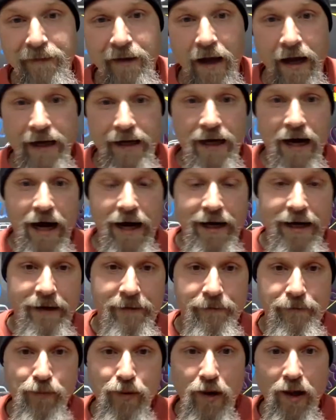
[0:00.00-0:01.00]
I got it
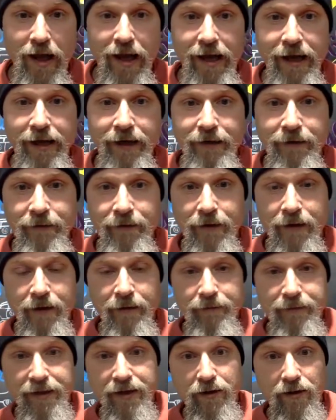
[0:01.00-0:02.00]
in plain
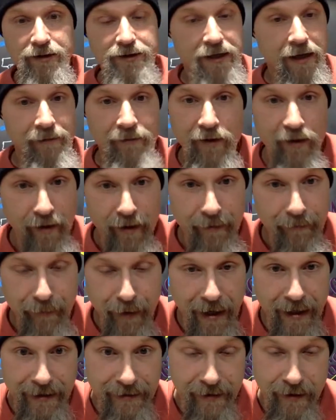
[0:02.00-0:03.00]
because I'm going to
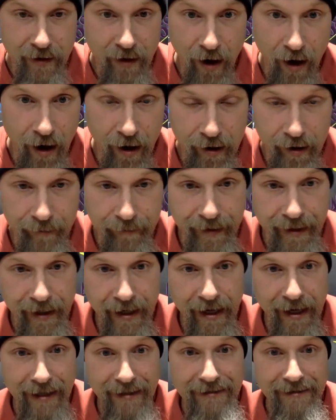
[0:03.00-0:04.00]
paint the column
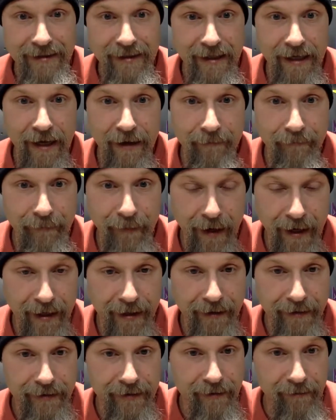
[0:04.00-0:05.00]
in SEM
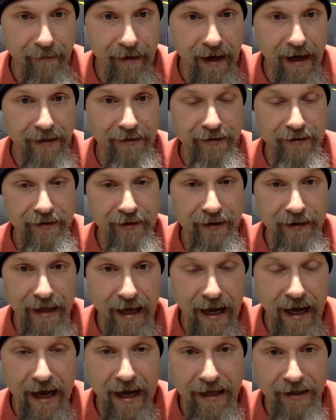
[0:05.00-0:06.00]
paint to match the
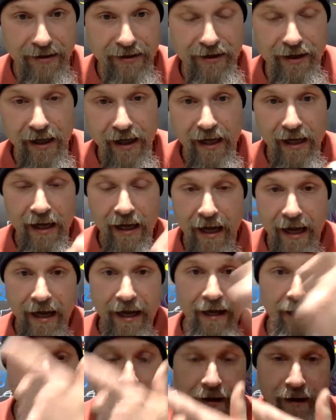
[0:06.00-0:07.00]
dash
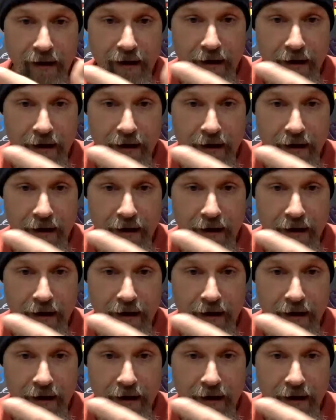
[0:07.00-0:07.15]
and